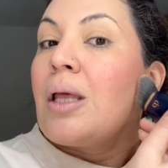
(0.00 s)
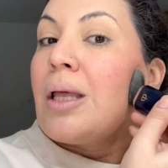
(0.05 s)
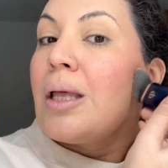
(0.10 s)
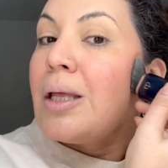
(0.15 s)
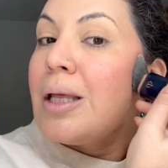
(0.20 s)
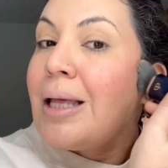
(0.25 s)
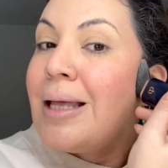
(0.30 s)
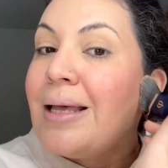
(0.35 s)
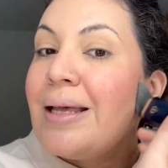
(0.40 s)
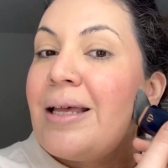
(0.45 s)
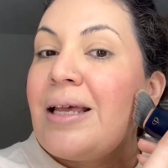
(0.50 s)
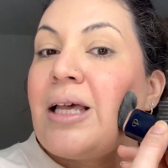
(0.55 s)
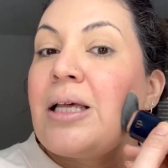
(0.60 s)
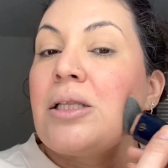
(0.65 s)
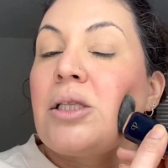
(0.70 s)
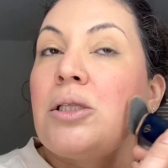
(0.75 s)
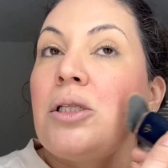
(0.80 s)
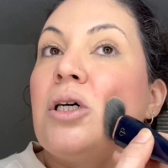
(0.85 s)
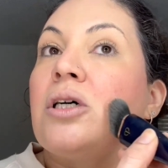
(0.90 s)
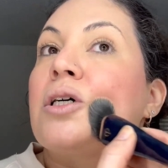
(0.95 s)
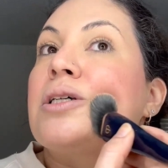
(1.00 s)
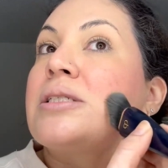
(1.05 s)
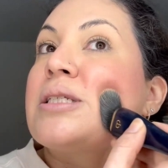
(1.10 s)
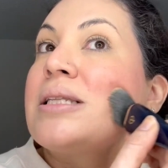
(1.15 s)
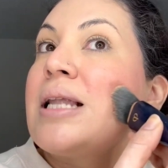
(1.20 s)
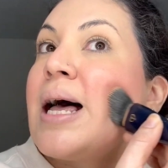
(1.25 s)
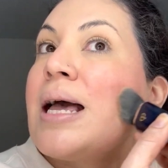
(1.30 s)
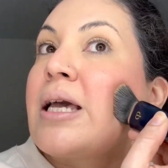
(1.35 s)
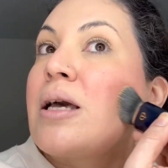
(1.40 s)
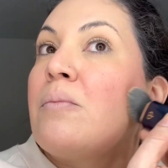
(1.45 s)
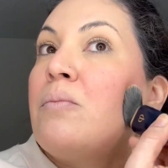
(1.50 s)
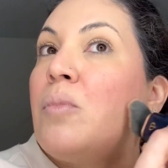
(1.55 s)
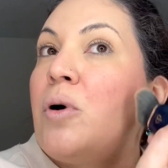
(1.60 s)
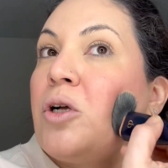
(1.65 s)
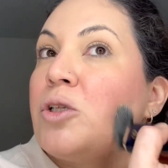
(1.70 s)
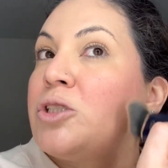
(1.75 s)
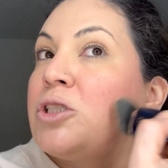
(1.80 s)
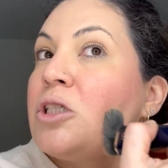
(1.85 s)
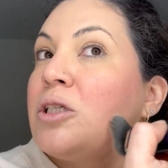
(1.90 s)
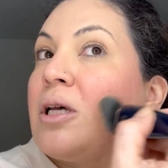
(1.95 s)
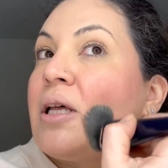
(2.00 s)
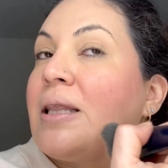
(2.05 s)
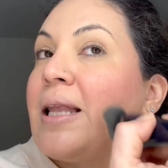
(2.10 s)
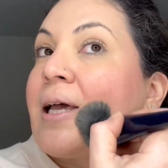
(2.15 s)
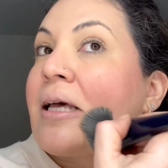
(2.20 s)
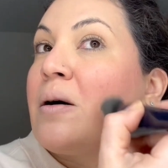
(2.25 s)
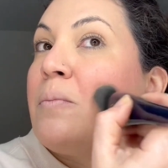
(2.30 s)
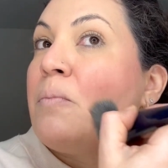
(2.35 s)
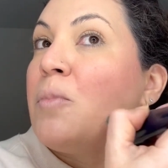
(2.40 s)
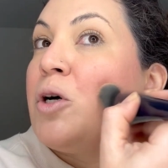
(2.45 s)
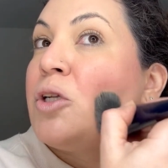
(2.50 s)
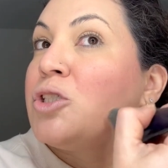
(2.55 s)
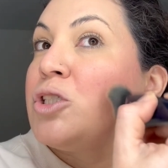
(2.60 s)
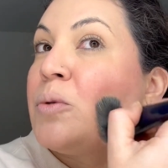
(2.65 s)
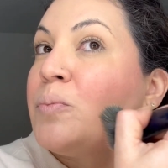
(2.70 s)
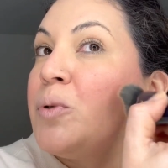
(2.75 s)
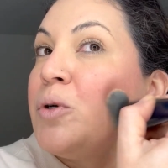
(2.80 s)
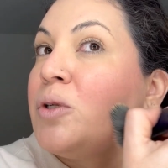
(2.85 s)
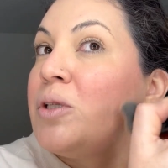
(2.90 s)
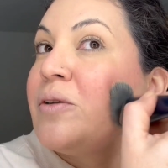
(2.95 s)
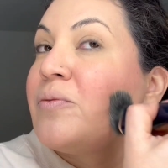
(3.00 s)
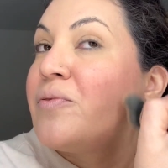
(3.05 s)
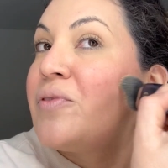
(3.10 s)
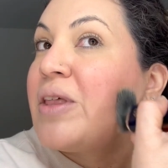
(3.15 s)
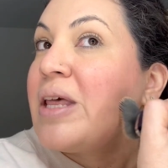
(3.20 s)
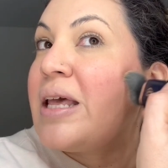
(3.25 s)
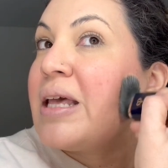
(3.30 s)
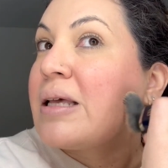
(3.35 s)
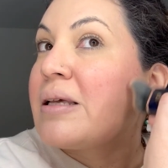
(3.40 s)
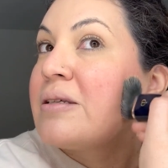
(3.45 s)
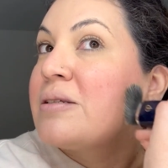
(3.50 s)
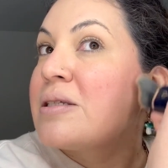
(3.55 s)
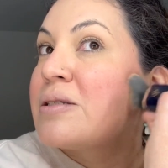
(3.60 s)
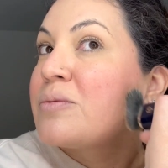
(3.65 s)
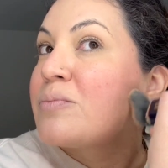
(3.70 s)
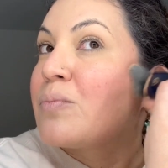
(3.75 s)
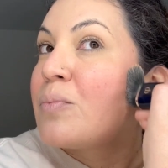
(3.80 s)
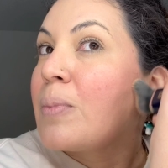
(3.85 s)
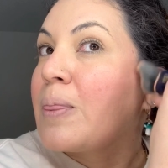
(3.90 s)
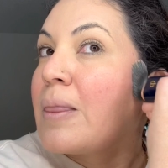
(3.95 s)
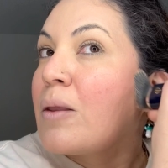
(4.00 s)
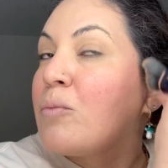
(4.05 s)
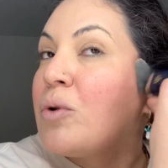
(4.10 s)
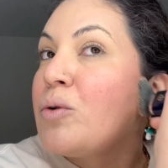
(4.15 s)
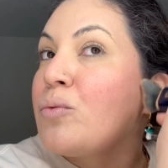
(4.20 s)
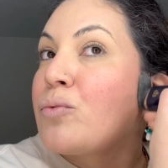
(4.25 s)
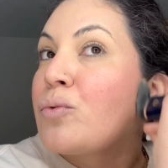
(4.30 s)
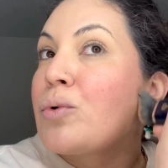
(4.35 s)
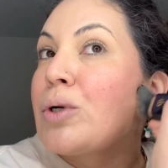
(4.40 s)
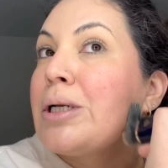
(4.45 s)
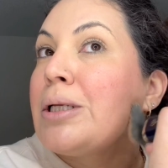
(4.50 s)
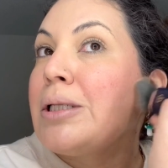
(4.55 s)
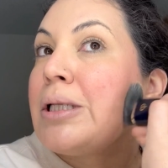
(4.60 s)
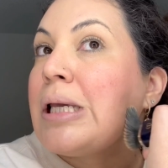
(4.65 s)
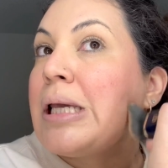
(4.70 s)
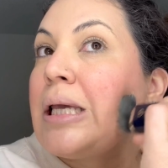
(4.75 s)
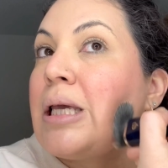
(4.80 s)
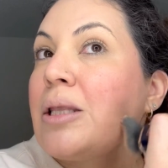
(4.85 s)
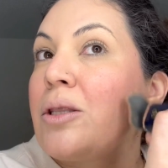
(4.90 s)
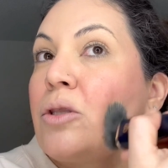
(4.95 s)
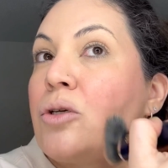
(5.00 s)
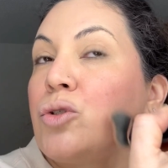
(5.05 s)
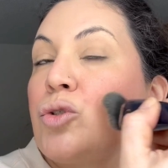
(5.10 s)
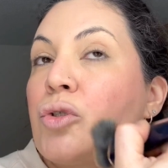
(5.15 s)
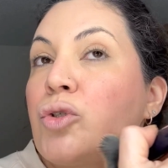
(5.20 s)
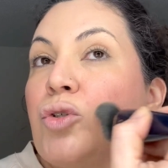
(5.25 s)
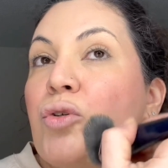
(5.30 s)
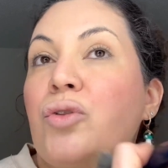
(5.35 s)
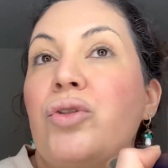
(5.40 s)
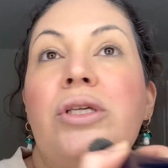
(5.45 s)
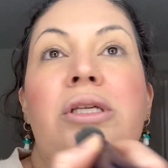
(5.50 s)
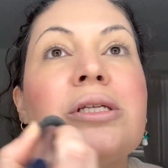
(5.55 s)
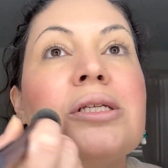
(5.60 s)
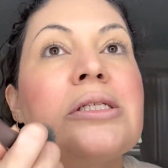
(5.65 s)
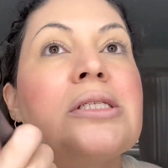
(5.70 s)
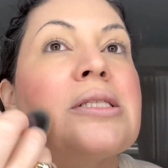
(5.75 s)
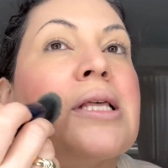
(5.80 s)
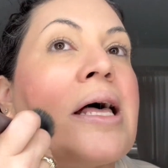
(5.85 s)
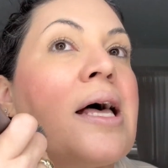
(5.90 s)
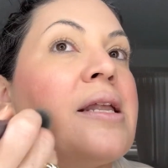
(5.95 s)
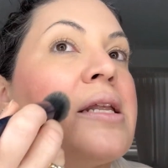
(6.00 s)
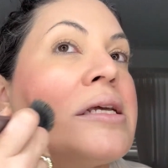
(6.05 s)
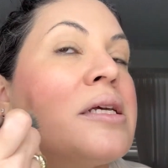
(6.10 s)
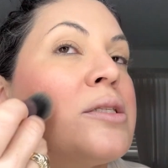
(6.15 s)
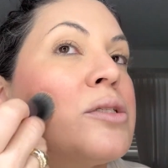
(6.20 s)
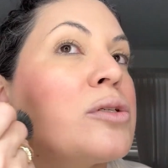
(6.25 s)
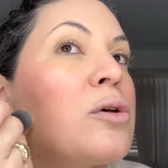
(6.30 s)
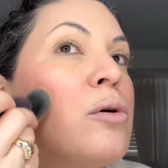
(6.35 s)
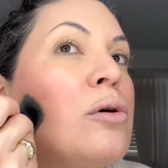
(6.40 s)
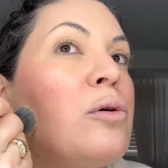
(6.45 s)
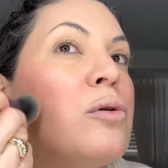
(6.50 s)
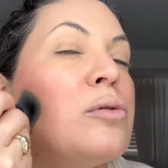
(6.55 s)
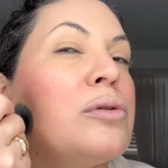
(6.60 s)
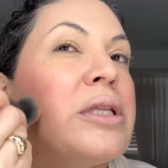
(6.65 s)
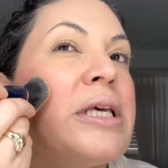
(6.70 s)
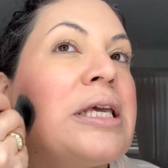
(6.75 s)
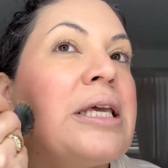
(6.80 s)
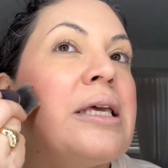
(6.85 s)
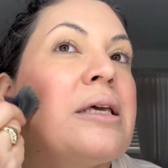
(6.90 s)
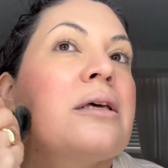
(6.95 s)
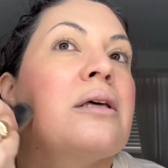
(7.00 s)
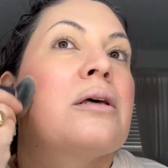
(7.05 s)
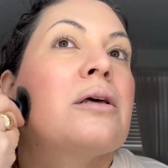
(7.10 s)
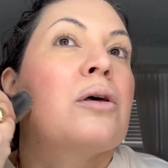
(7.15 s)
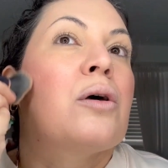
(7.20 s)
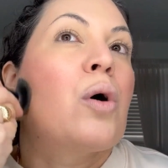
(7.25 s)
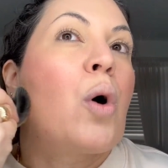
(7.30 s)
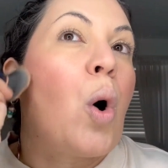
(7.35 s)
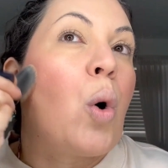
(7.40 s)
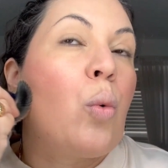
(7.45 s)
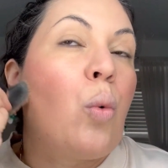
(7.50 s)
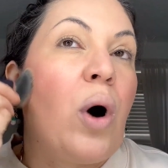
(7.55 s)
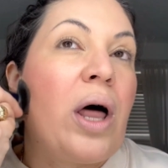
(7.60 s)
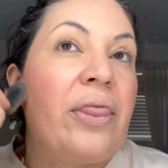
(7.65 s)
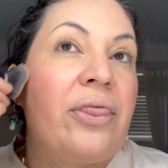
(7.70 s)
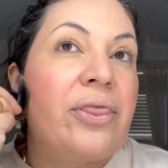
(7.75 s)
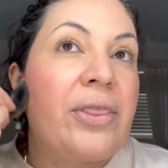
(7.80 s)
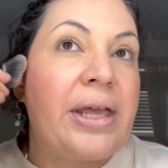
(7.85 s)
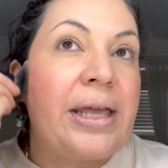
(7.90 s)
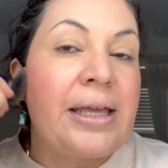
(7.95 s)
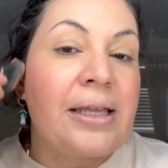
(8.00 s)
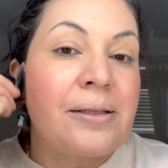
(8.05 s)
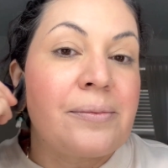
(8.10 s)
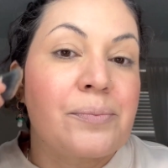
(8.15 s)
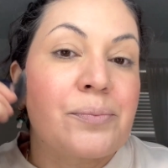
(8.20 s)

it looks like a multiple of things, when really the truth is that it's only one thing.